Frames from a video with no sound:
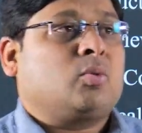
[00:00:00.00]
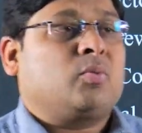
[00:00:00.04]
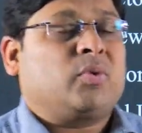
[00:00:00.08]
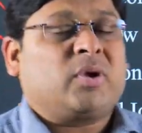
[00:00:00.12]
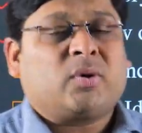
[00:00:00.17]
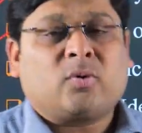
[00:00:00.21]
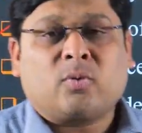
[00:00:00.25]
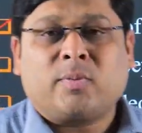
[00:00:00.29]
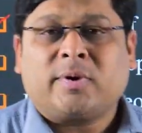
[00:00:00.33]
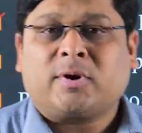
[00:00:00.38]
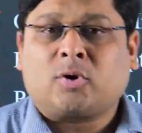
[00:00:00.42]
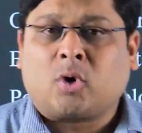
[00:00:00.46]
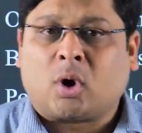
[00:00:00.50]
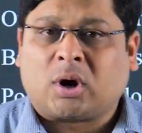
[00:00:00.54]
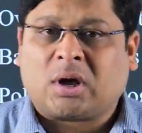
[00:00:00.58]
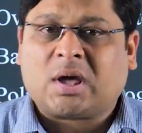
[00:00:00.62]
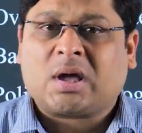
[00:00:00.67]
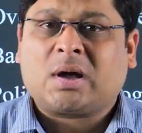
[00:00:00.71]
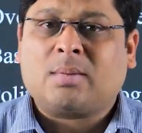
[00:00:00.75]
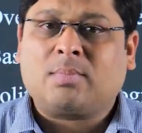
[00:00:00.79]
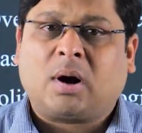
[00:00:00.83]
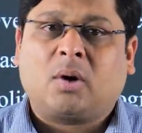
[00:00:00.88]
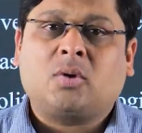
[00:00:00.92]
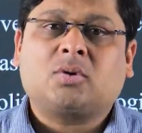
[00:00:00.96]
We will be
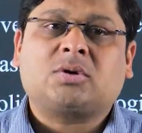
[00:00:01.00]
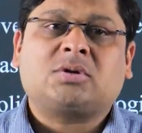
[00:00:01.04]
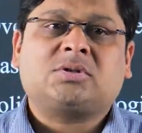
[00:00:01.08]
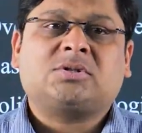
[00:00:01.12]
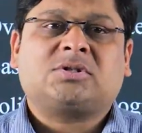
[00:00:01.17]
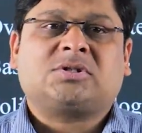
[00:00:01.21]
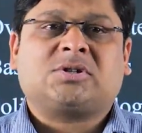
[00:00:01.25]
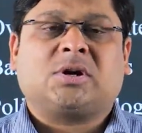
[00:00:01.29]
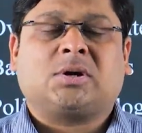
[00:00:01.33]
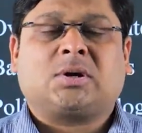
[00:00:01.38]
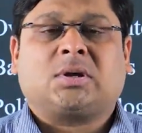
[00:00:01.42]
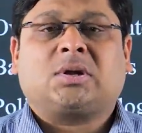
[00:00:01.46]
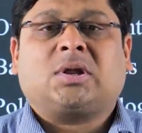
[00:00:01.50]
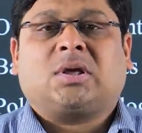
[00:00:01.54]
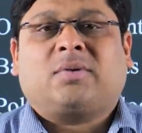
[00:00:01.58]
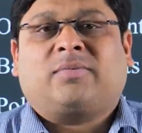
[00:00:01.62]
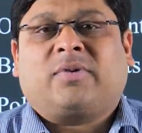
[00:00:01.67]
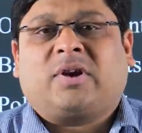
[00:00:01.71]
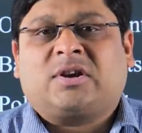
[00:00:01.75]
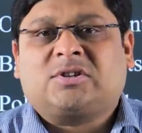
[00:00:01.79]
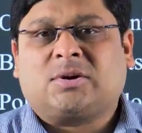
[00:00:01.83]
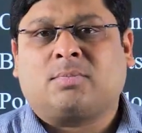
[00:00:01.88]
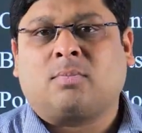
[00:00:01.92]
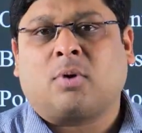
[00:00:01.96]
talking about certain
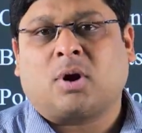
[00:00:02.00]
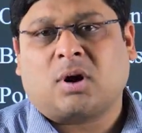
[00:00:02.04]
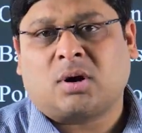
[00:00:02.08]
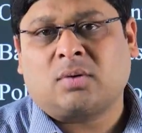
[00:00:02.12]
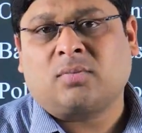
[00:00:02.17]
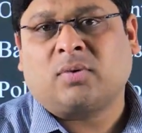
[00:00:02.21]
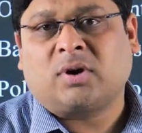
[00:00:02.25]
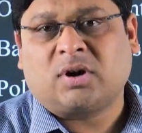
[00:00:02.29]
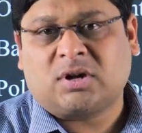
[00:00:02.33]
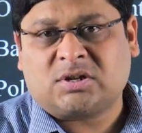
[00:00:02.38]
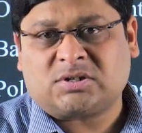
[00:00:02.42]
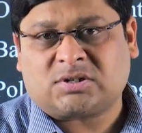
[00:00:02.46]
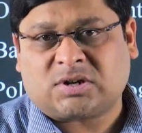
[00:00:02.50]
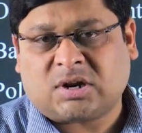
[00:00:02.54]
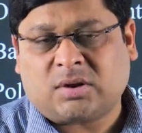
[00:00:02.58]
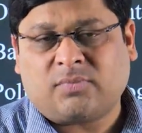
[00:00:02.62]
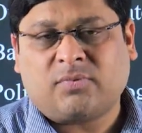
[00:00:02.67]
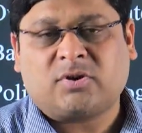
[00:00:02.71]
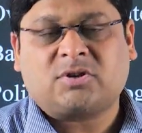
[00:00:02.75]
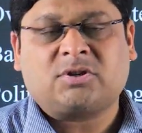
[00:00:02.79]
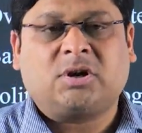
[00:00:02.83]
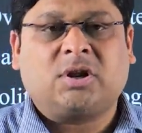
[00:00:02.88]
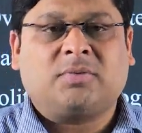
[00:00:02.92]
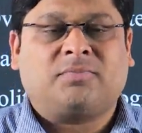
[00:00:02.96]
events of modern world history
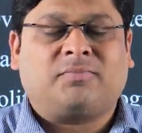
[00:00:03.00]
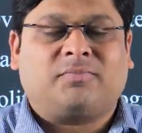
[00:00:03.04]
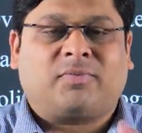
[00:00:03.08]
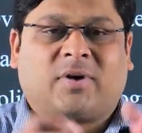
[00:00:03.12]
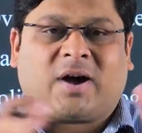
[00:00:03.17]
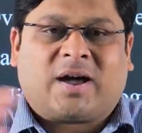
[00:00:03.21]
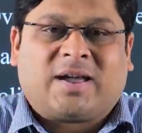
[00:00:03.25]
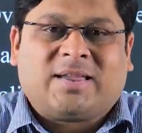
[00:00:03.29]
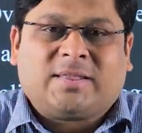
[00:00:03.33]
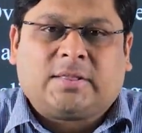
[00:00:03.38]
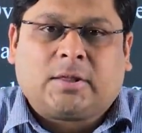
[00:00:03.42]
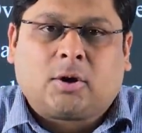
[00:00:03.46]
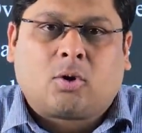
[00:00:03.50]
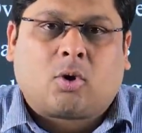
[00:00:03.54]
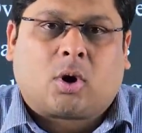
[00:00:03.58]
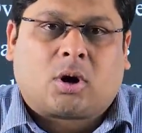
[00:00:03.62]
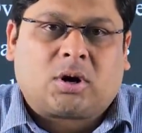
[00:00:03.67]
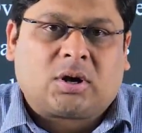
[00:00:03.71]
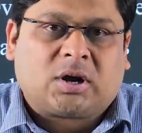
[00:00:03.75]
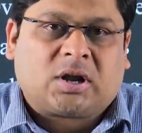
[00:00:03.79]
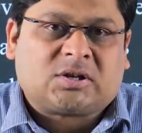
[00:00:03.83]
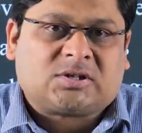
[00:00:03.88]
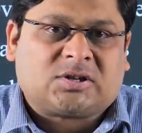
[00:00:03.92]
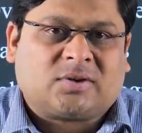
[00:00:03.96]
which define the
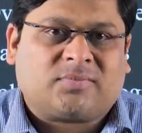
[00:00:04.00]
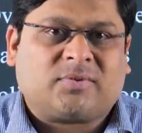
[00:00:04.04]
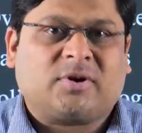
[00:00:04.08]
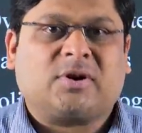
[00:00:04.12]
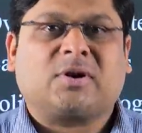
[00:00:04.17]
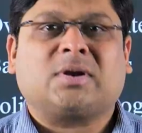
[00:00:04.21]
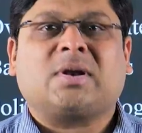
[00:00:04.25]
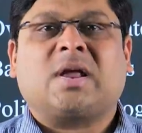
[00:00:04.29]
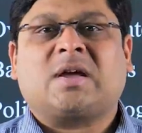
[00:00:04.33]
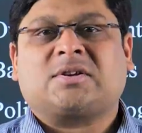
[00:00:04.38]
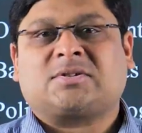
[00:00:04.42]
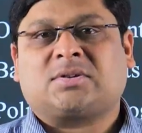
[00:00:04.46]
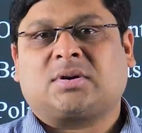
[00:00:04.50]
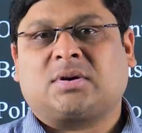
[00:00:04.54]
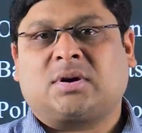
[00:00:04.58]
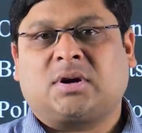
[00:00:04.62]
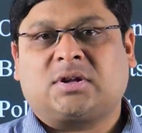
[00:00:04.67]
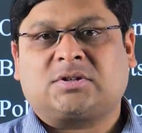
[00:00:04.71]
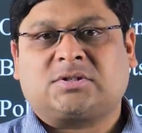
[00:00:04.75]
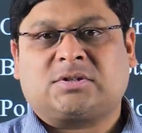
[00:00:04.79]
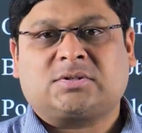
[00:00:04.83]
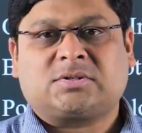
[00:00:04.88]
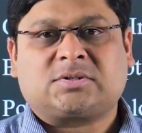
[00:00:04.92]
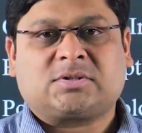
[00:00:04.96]
context of international
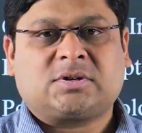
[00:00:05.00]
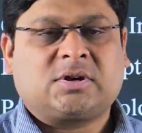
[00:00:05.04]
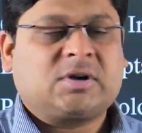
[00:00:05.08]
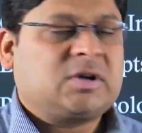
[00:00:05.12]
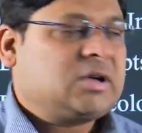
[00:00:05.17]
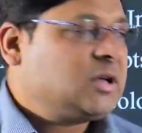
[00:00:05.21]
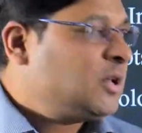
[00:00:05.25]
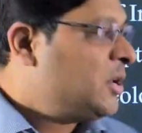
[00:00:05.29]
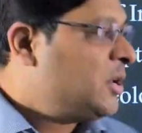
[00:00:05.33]
relations.